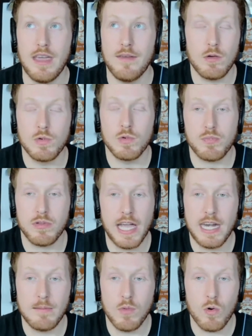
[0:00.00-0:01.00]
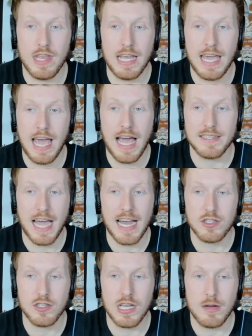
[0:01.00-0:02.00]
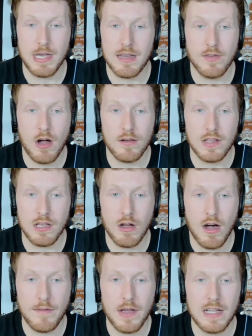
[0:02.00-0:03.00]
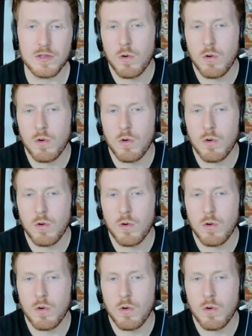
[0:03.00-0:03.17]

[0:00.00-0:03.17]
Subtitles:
he was played up more than he is actually going to be involved in the offense,